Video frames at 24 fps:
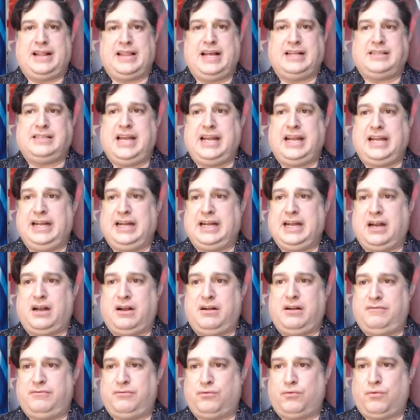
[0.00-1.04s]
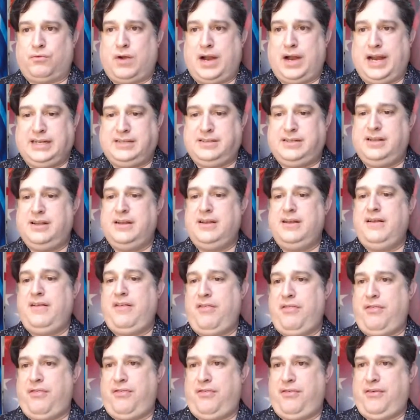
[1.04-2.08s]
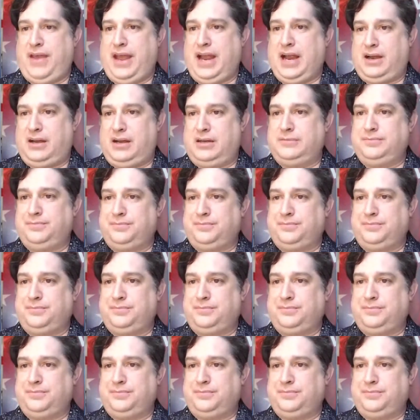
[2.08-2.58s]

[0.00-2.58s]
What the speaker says: that taken care of right there.